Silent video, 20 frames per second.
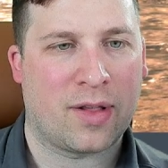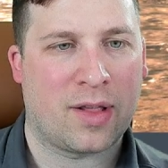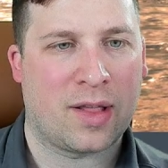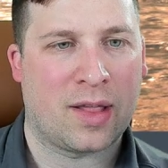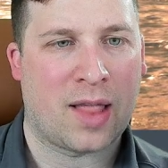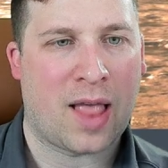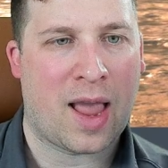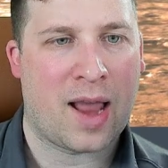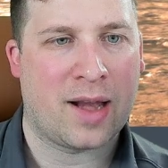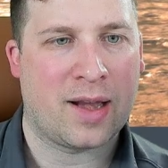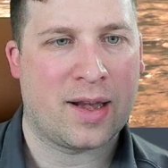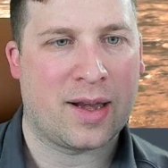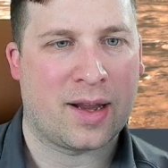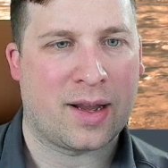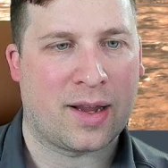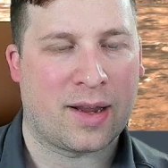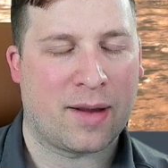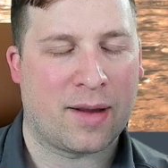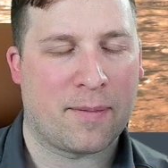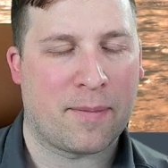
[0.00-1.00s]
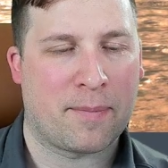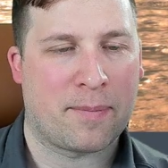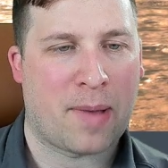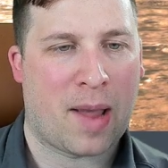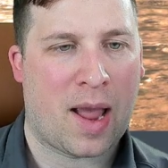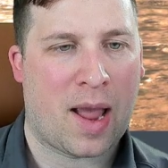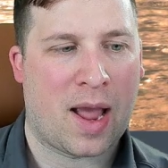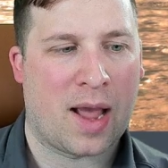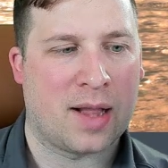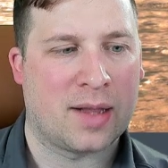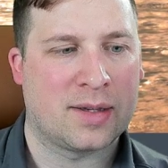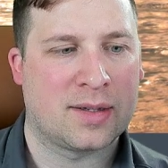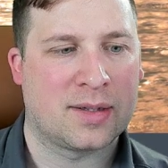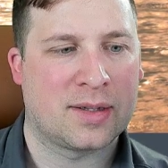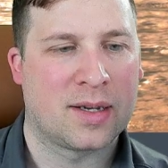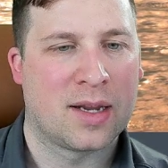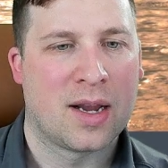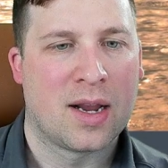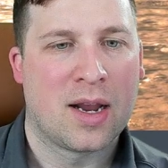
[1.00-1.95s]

landing pads,